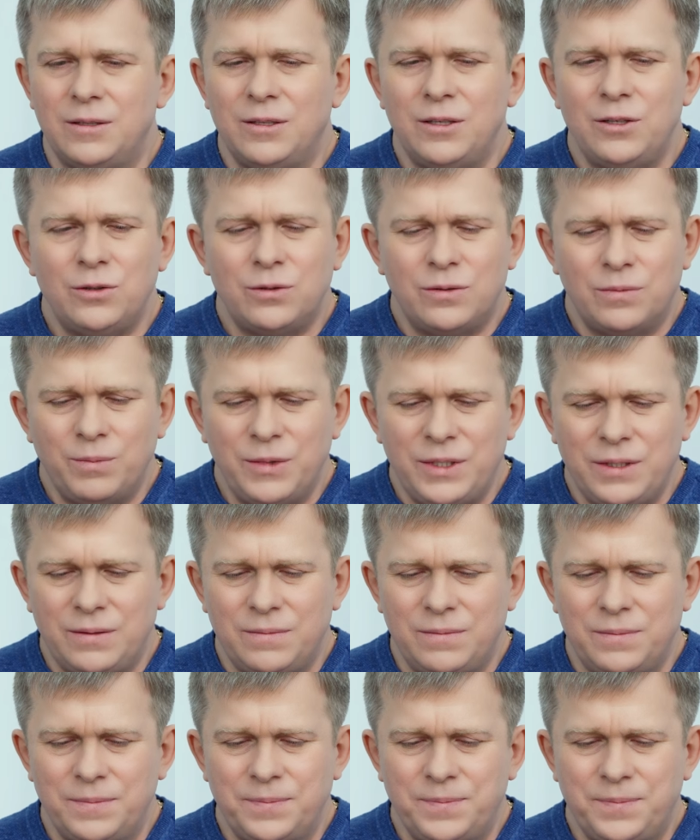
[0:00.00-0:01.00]
And so we,
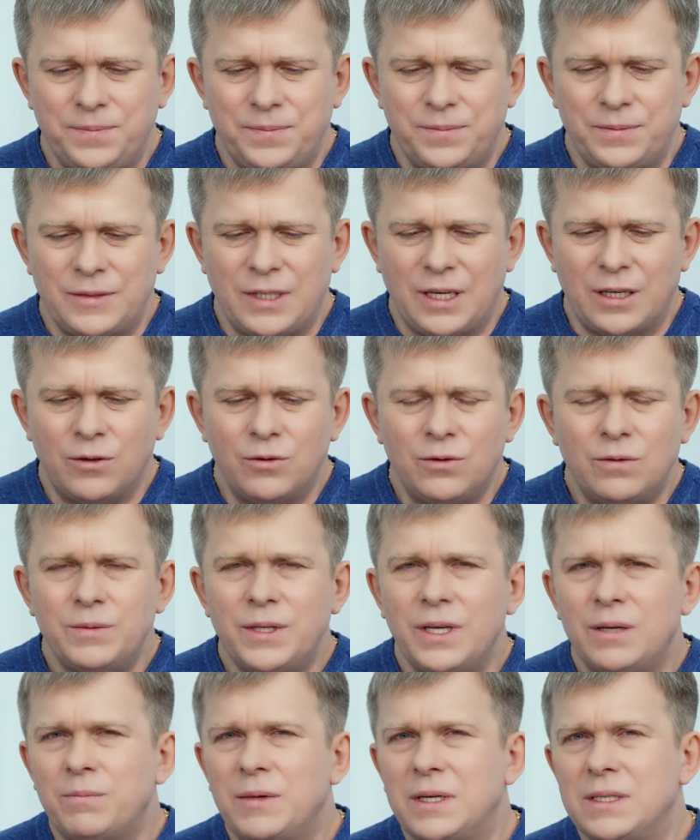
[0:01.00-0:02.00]
an enormous
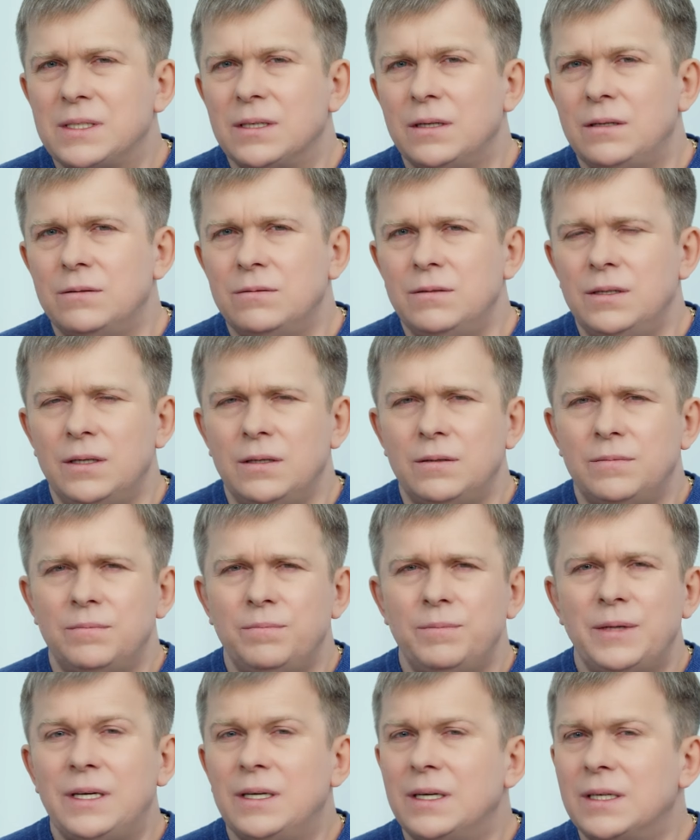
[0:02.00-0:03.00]
mass of people,
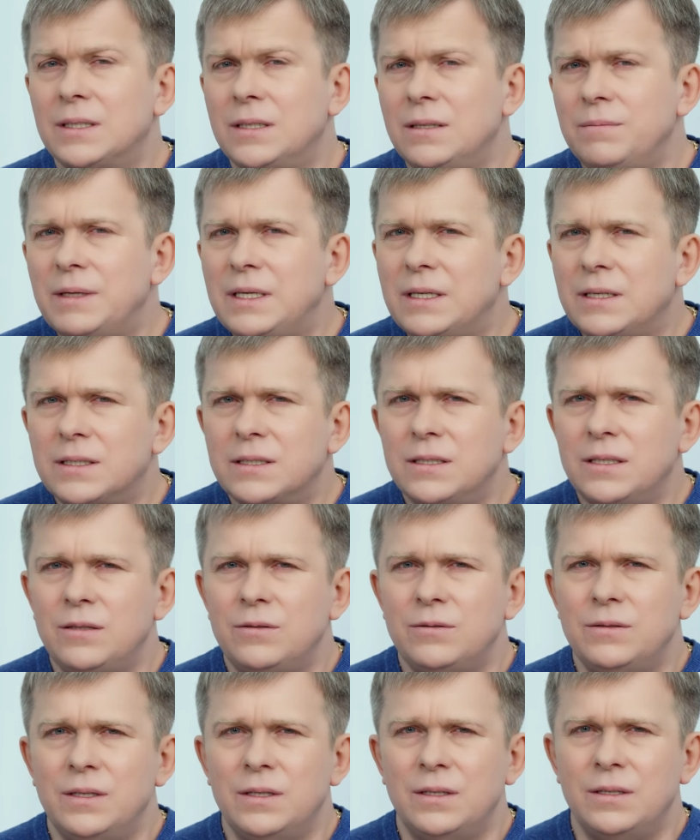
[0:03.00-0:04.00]
billions and billions of
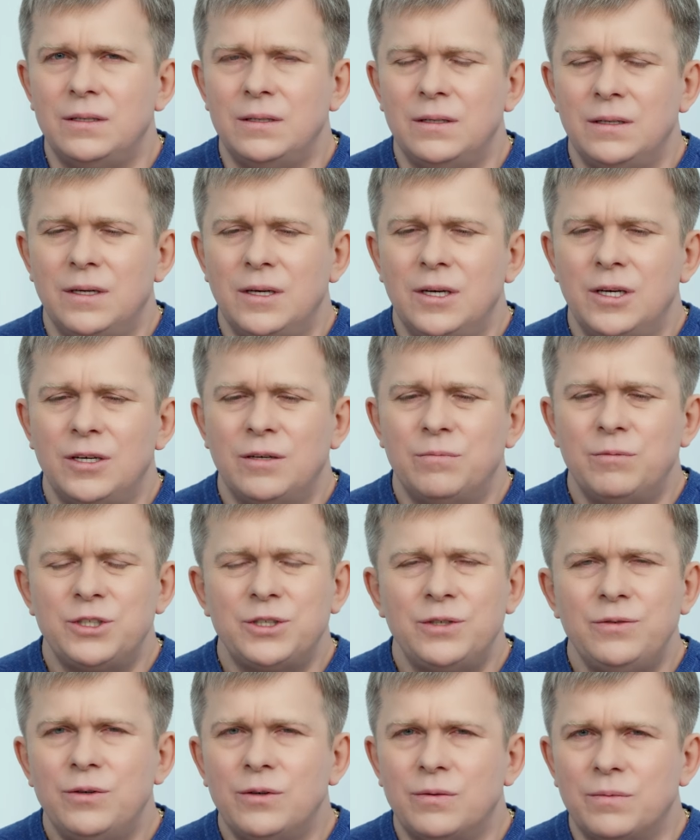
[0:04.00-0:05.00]
people, we
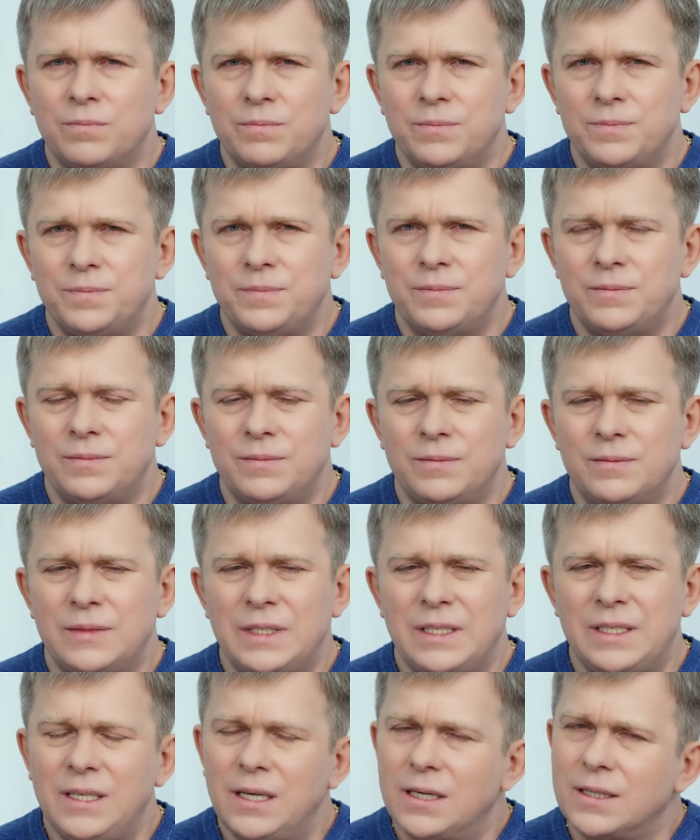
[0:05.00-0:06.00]
supposedly live
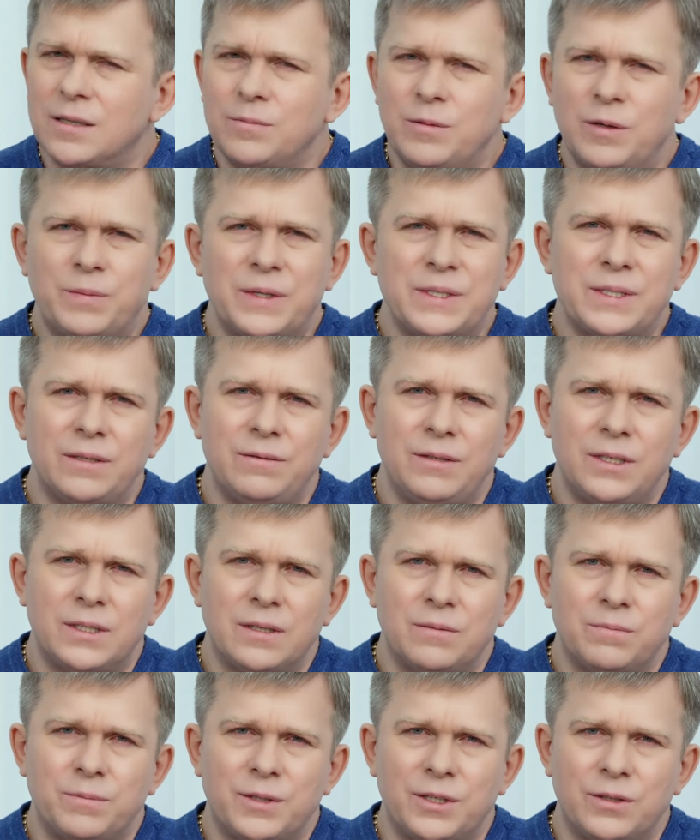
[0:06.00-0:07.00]
according to the prophets'
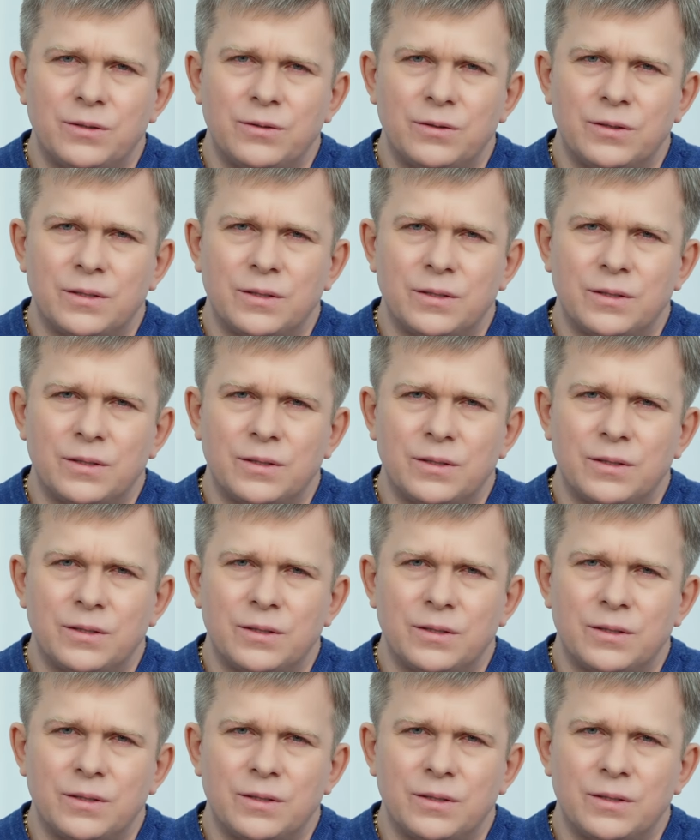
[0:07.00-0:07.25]
behests.